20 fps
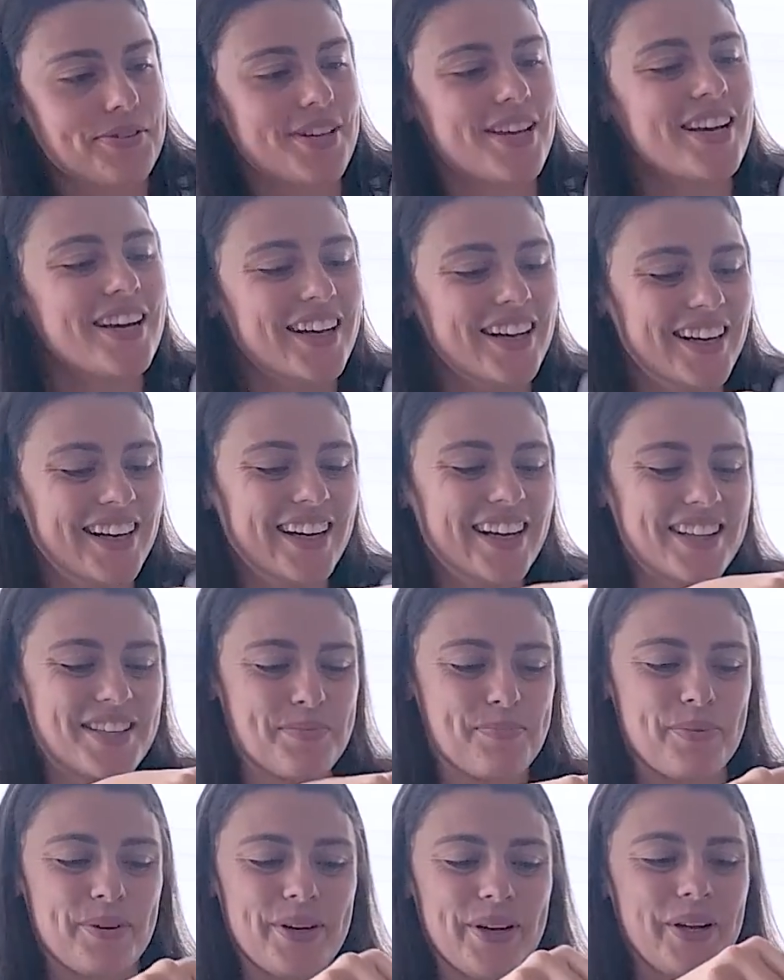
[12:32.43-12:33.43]
It's
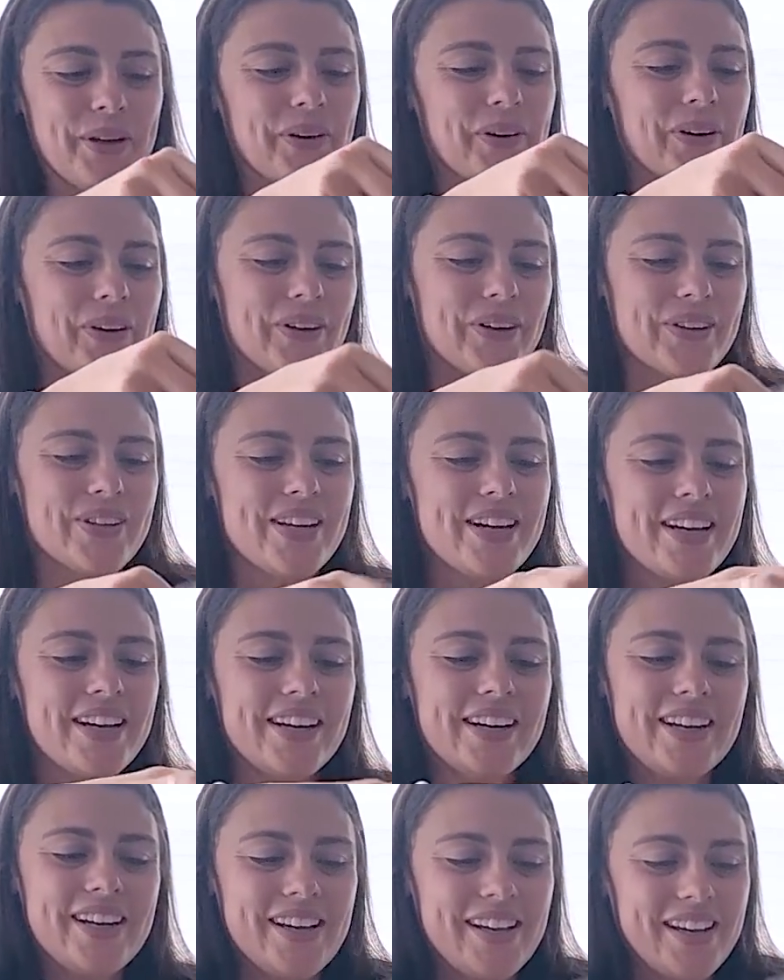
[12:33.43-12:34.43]
pretty old.
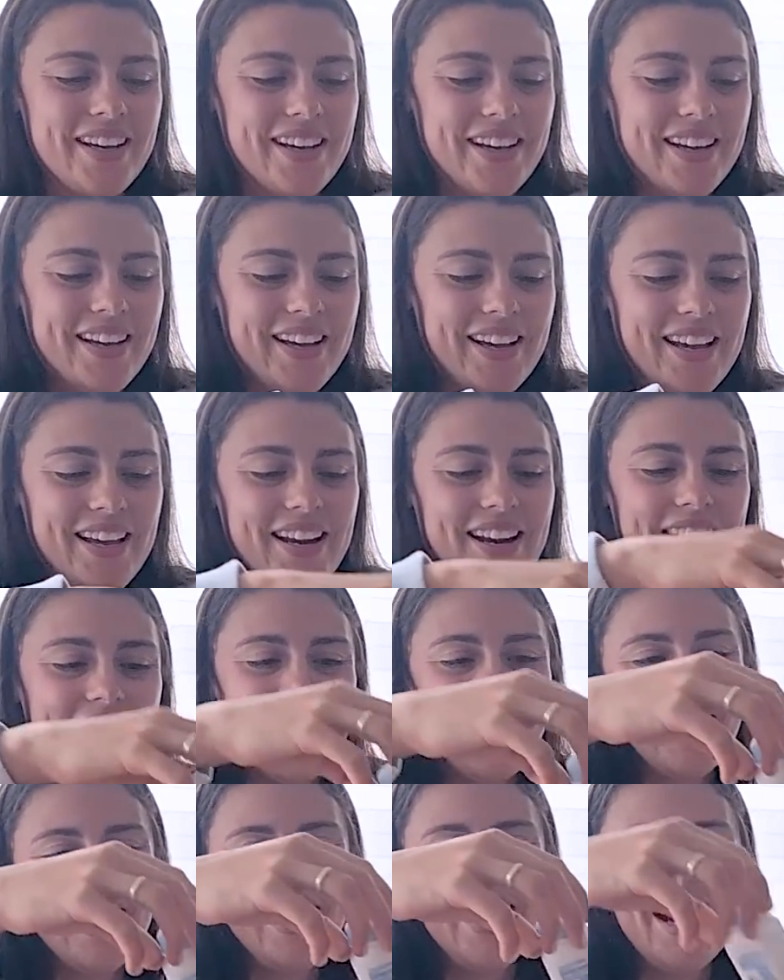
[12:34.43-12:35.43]
In it
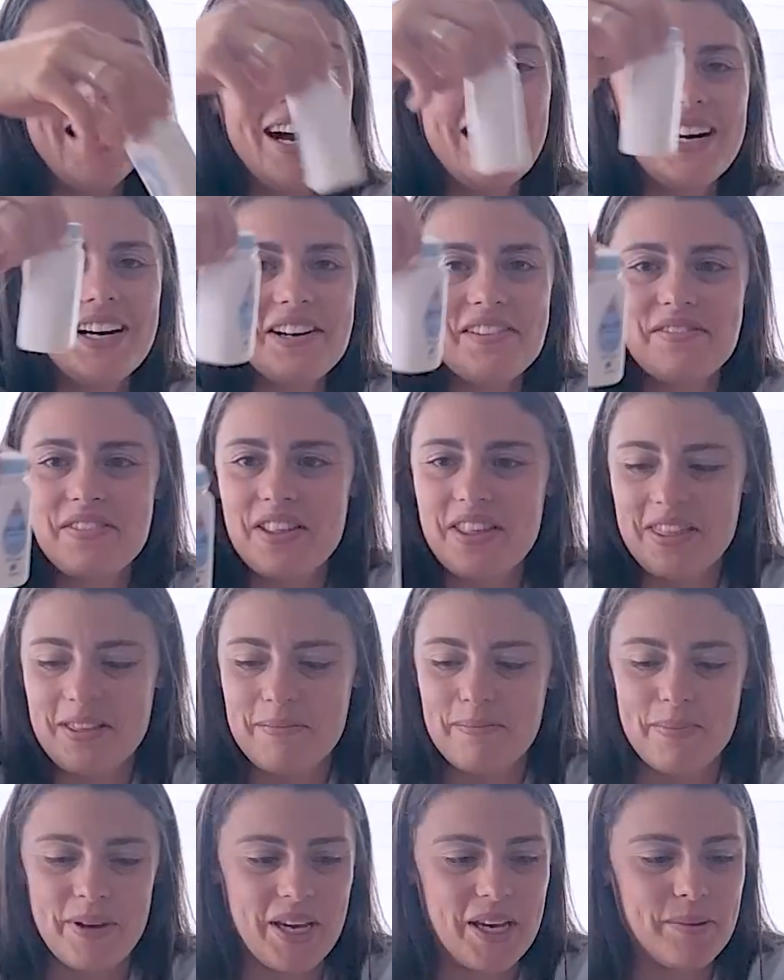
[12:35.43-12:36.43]
I have the
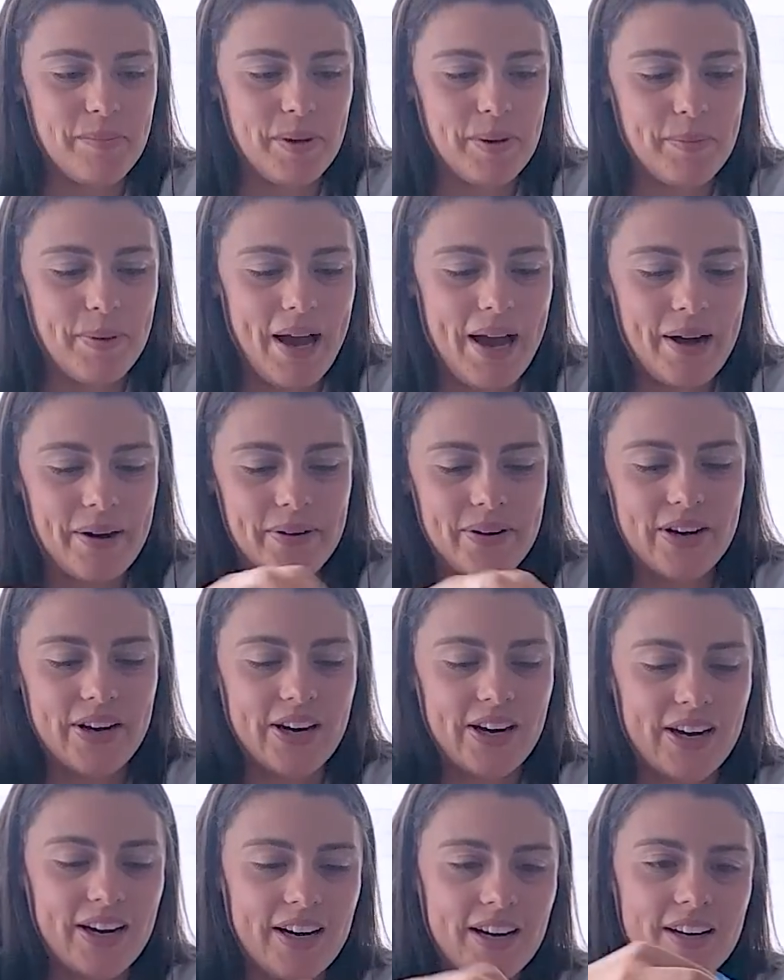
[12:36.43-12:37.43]
baby
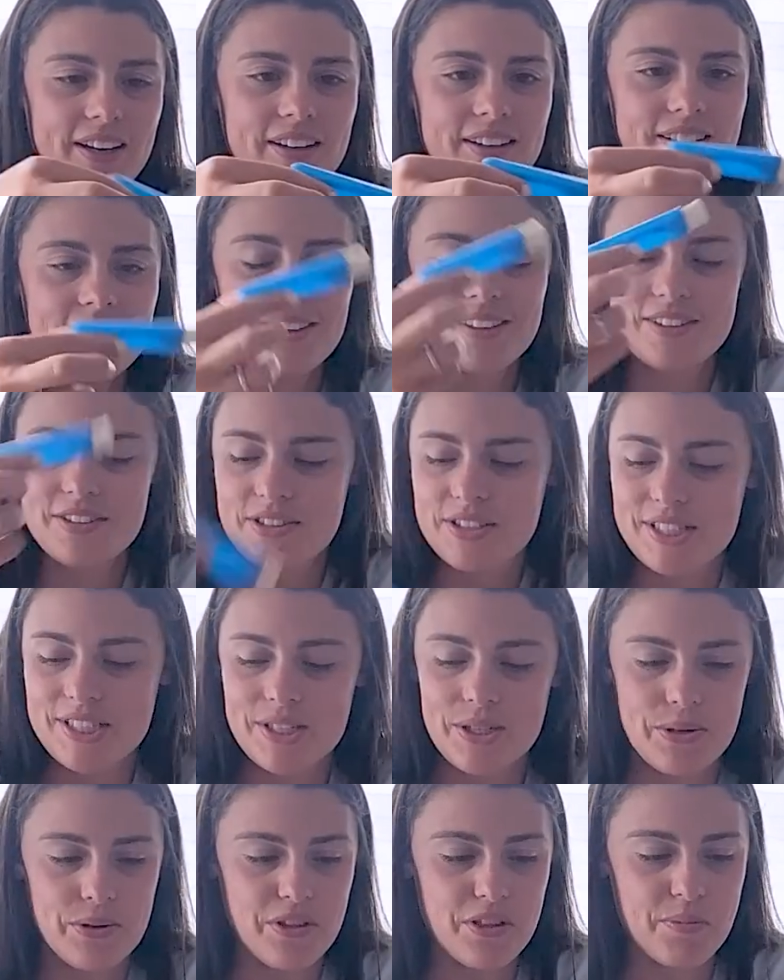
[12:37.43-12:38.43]
powder,
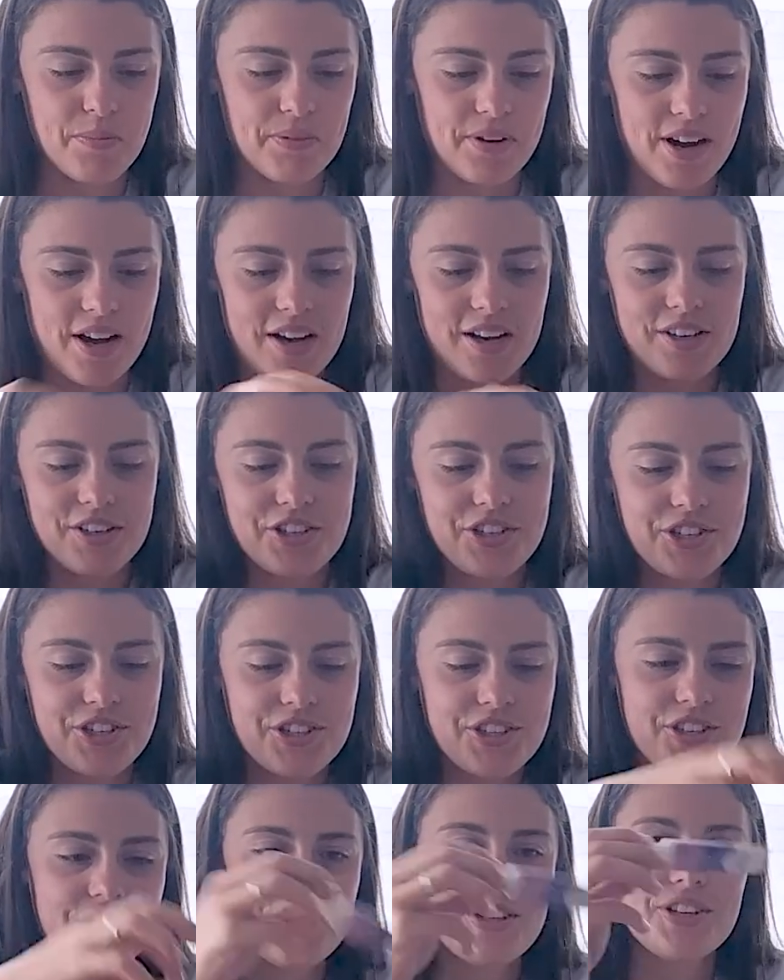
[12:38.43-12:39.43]
toothbrush,
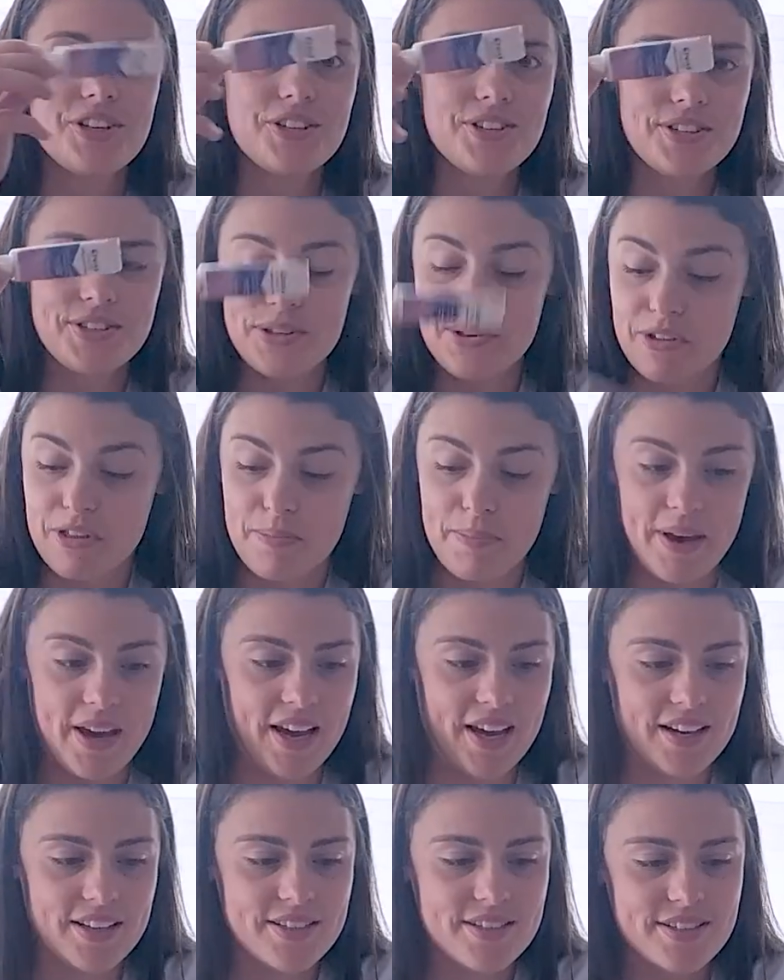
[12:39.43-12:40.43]

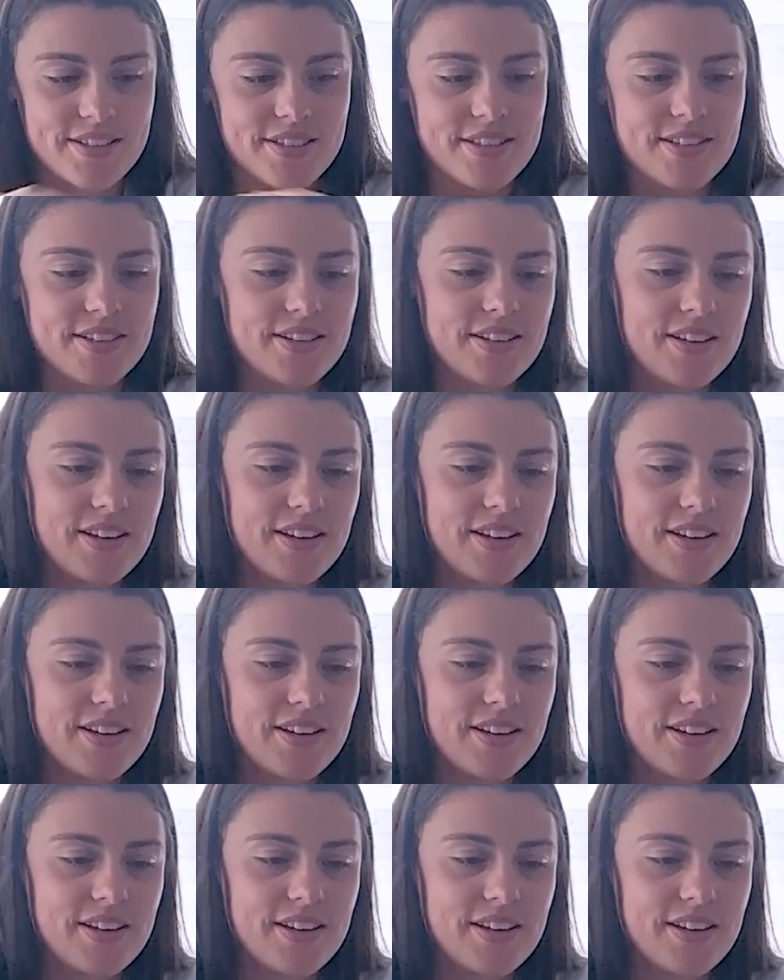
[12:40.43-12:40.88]
toothpaste.